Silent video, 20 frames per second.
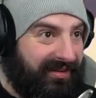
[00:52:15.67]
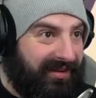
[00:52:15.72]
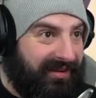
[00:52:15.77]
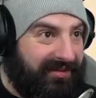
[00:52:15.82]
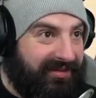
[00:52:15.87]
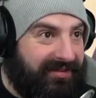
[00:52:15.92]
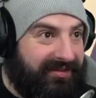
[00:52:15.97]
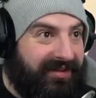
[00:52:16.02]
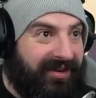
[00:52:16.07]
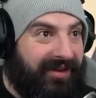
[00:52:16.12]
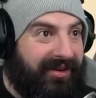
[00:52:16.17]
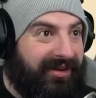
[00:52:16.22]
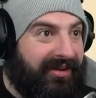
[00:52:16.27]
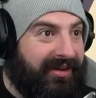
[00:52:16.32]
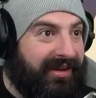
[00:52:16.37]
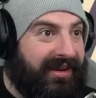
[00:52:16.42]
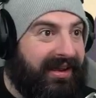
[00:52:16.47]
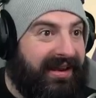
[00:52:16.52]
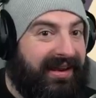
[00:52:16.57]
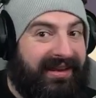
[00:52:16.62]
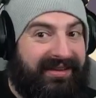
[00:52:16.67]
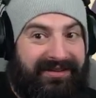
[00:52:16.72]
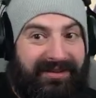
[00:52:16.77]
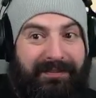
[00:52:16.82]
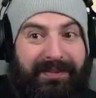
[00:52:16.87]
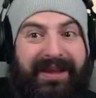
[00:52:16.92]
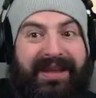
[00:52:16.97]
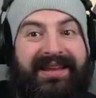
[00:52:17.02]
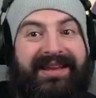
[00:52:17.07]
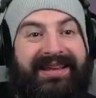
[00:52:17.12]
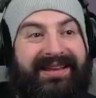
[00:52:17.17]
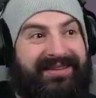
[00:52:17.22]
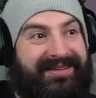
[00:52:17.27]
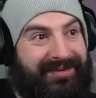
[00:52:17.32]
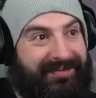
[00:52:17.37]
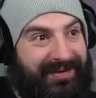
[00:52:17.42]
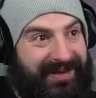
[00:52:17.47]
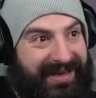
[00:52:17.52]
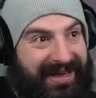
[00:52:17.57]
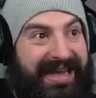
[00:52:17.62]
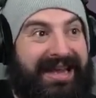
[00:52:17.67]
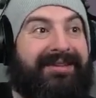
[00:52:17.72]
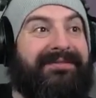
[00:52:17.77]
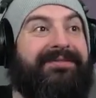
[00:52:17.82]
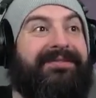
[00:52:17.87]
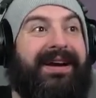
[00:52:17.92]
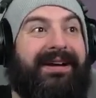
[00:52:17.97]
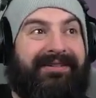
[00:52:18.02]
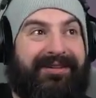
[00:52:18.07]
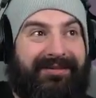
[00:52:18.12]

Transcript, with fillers: so it is appealing to me very